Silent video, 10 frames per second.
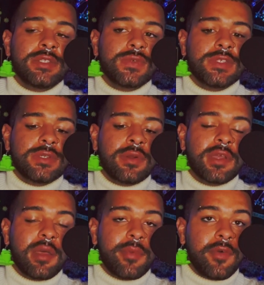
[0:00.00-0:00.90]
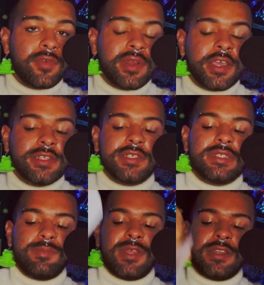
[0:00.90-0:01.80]
swords don't come overnight
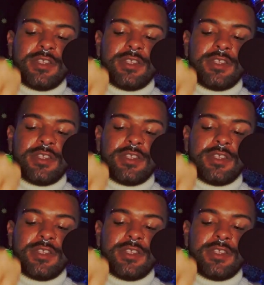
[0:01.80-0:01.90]
it's been